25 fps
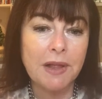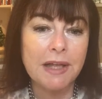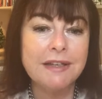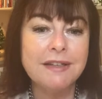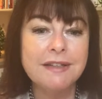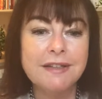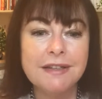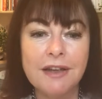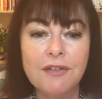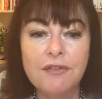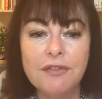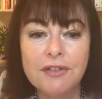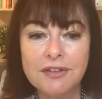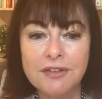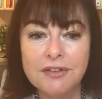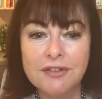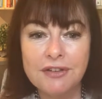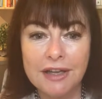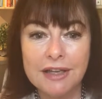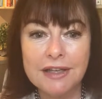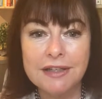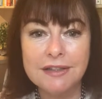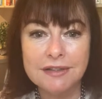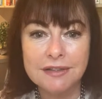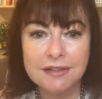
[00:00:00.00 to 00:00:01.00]

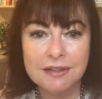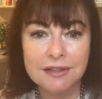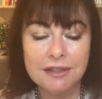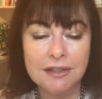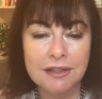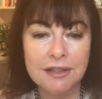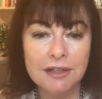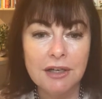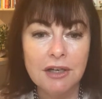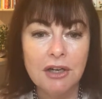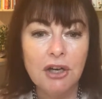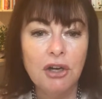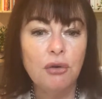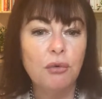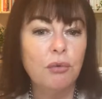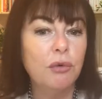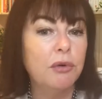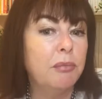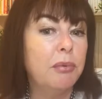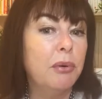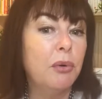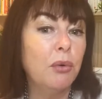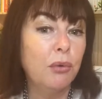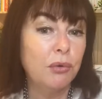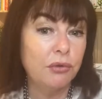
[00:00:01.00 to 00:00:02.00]
devastating
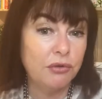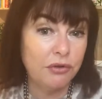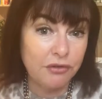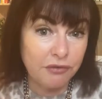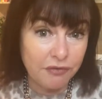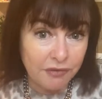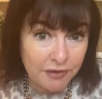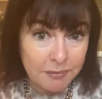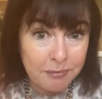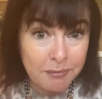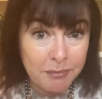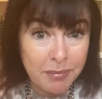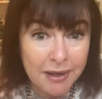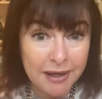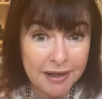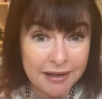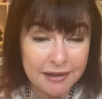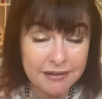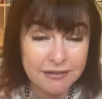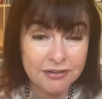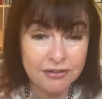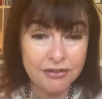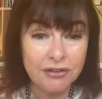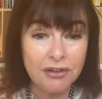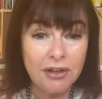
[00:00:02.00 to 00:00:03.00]
reports of
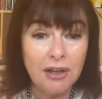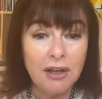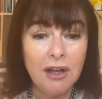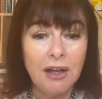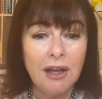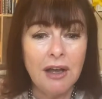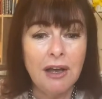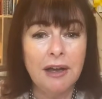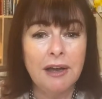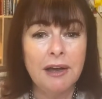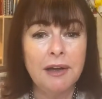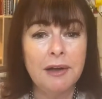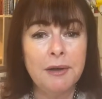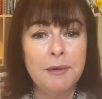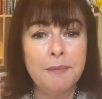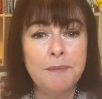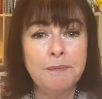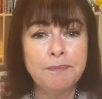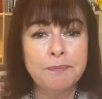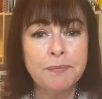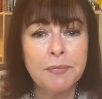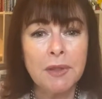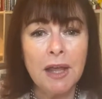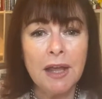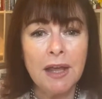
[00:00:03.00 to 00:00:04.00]
impacts.
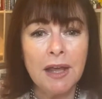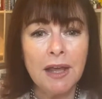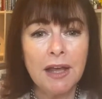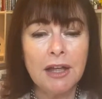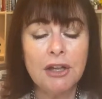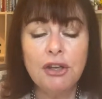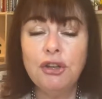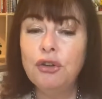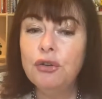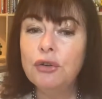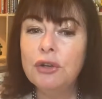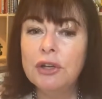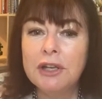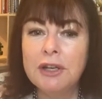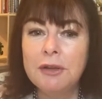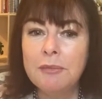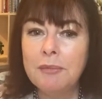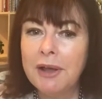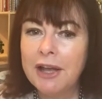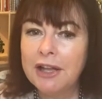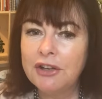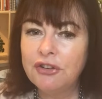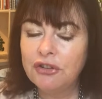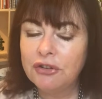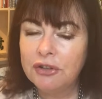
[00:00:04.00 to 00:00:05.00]
And you can
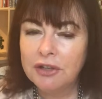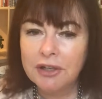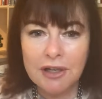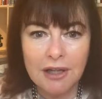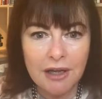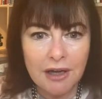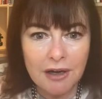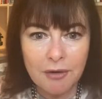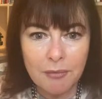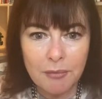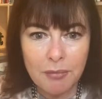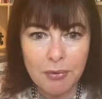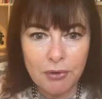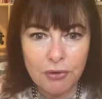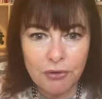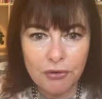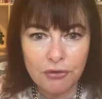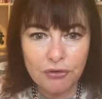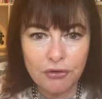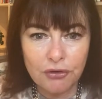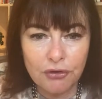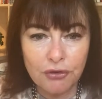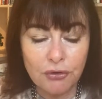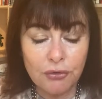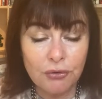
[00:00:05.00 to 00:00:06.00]
imagine a young
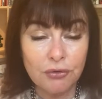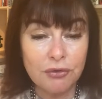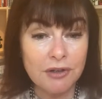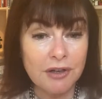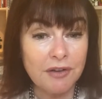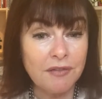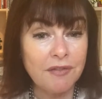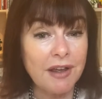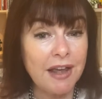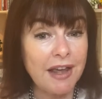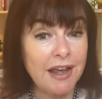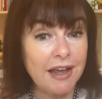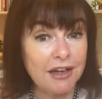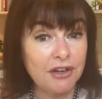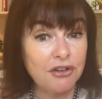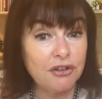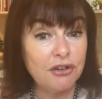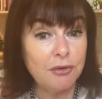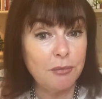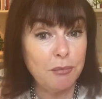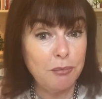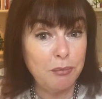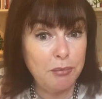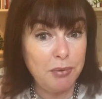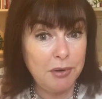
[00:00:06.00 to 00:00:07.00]
person who's never
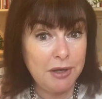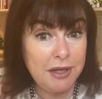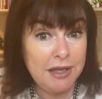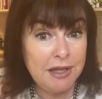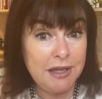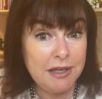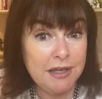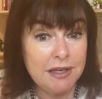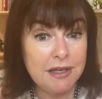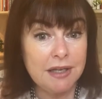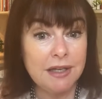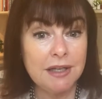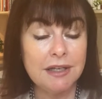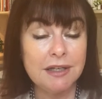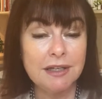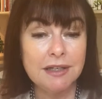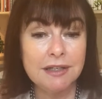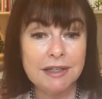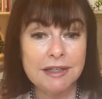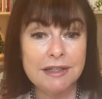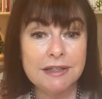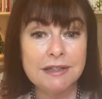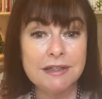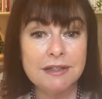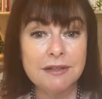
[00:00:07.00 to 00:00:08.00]
actually been in an
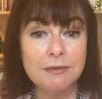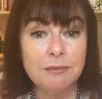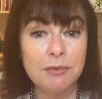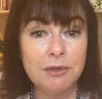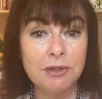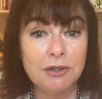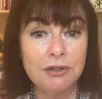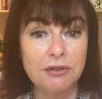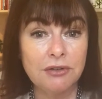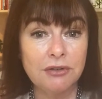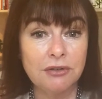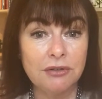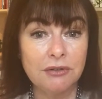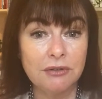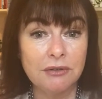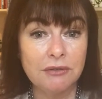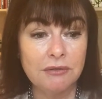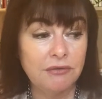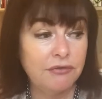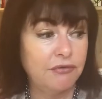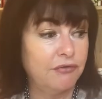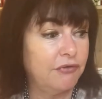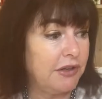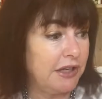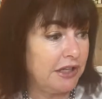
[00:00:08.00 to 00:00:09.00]
intimate
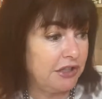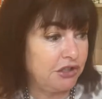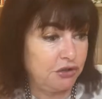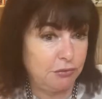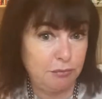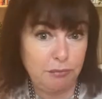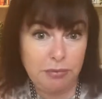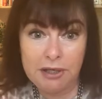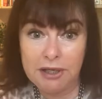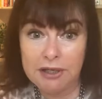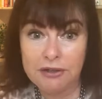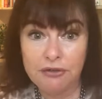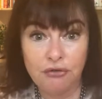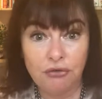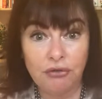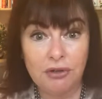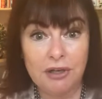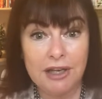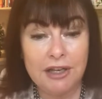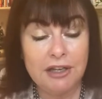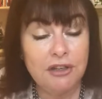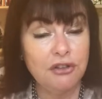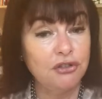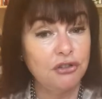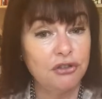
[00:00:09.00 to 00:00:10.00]
flesh blood
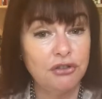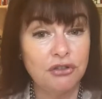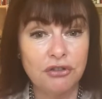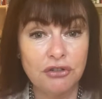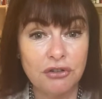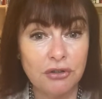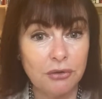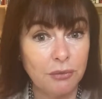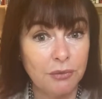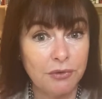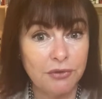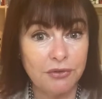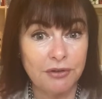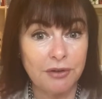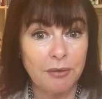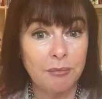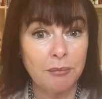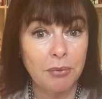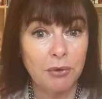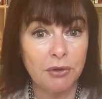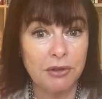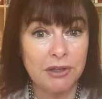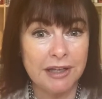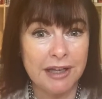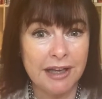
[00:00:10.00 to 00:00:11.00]
relationship with
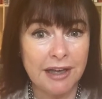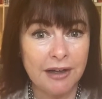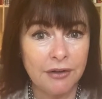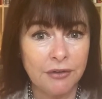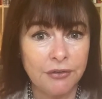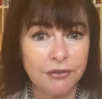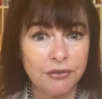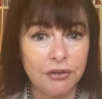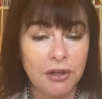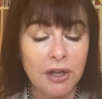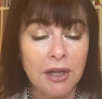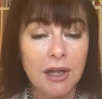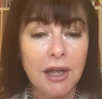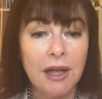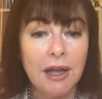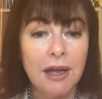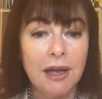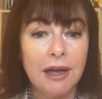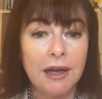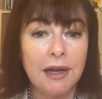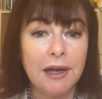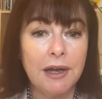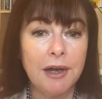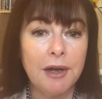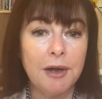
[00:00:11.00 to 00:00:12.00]
somebody else.
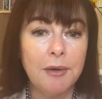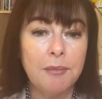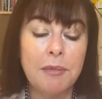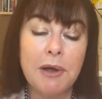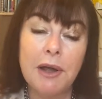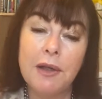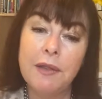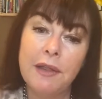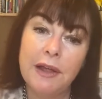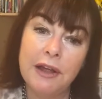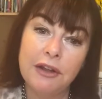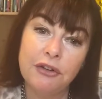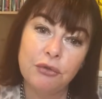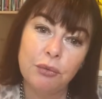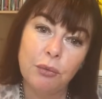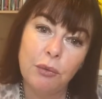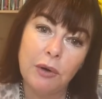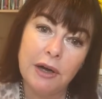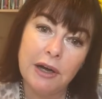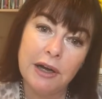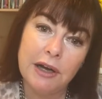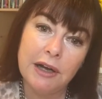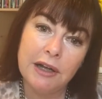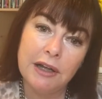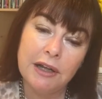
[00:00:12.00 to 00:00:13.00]
And that's
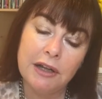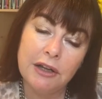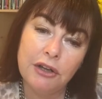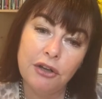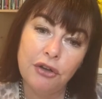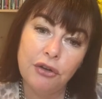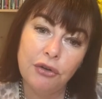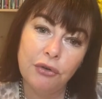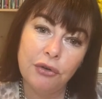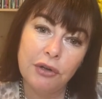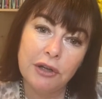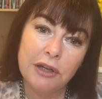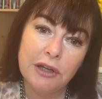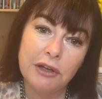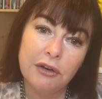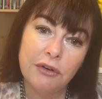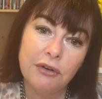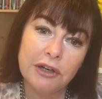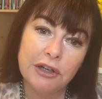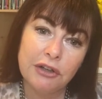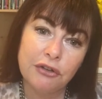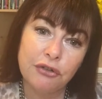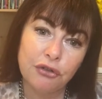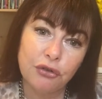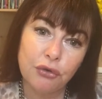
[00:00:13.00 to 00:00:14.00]
why you're
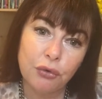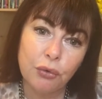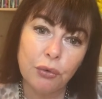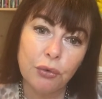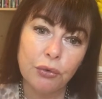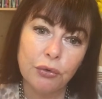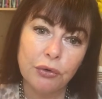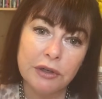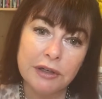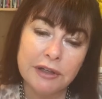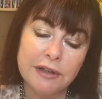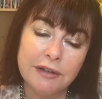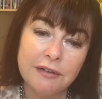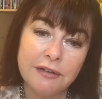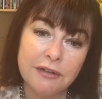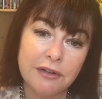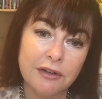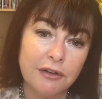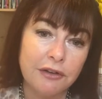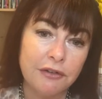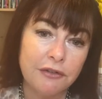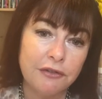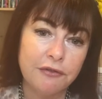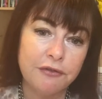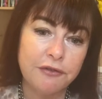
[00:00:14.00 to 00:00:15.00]
hearing stories
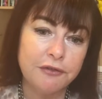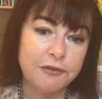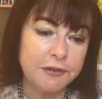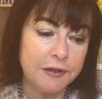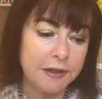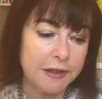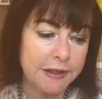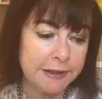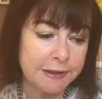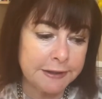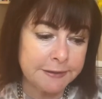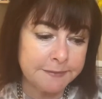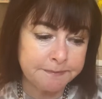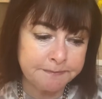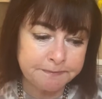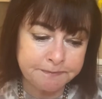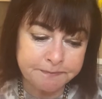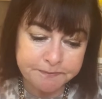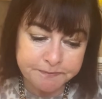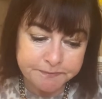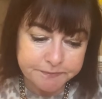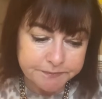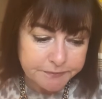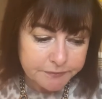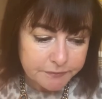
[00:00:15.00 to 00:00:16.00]
of
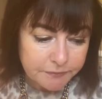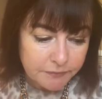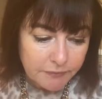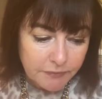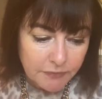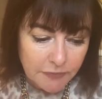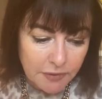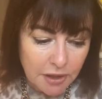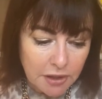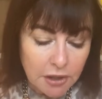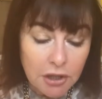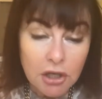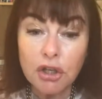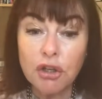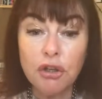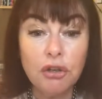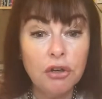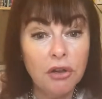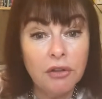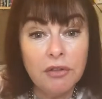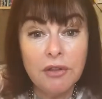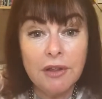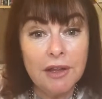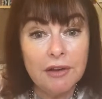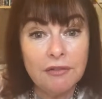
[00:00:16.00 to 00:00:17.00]

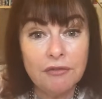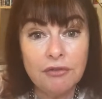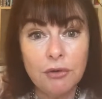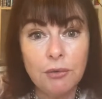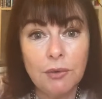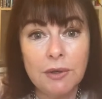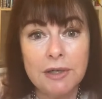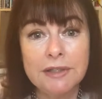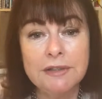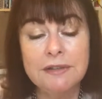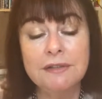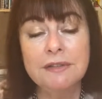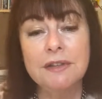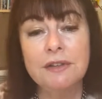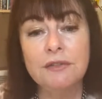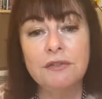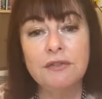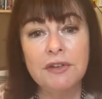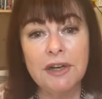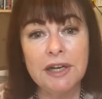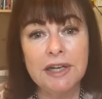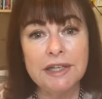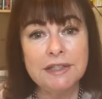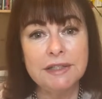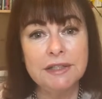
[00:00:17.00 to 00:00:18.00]
the Everyone's
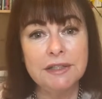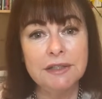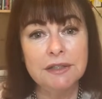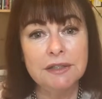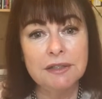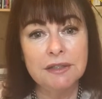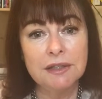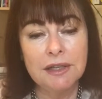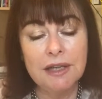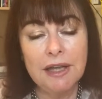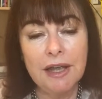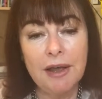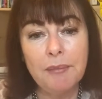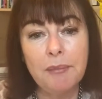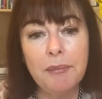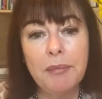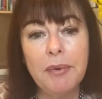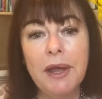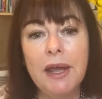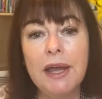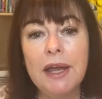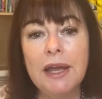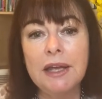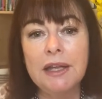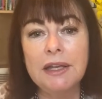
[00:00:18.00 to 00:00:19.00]
Invited
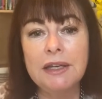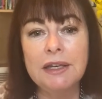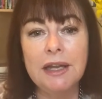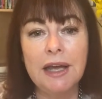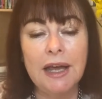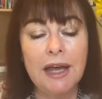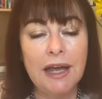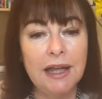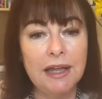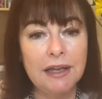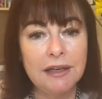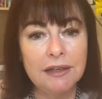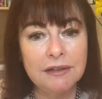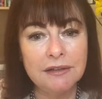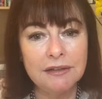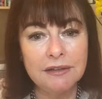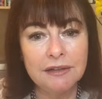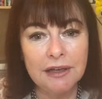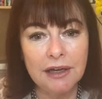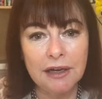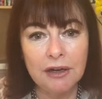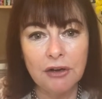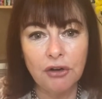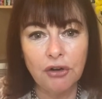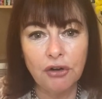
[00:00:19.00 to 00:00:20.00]
campaign, and
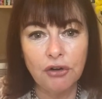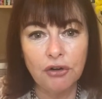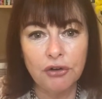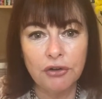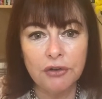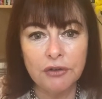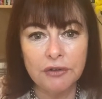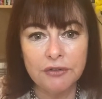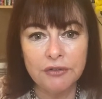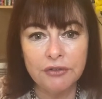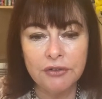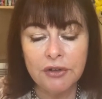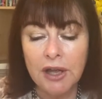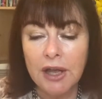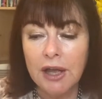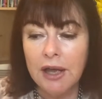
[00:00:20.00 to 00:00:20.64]
young girls